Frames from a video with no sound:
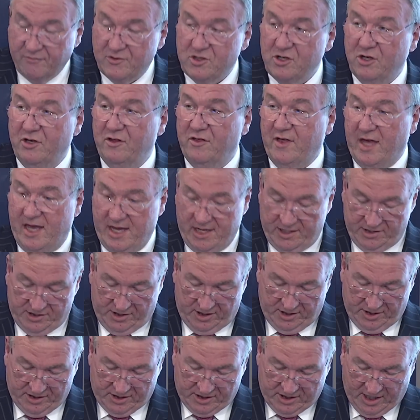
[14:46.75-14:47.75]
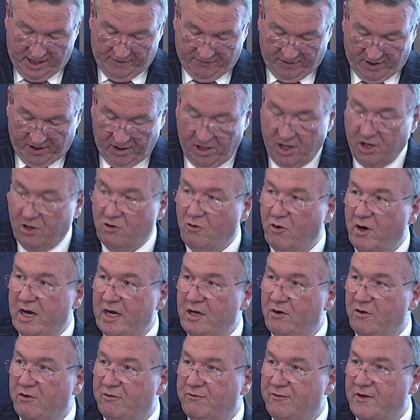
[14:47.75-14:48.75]
2007,
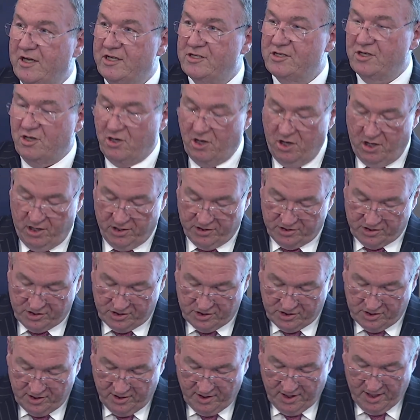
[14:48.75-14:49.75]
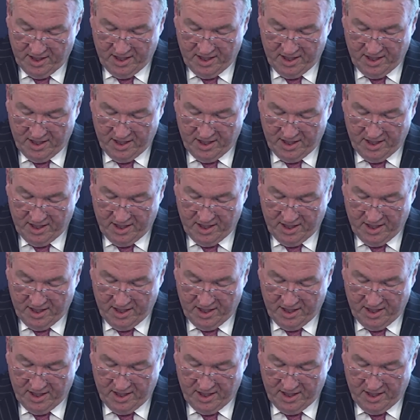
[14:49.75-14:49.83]
agreed or fixed costs.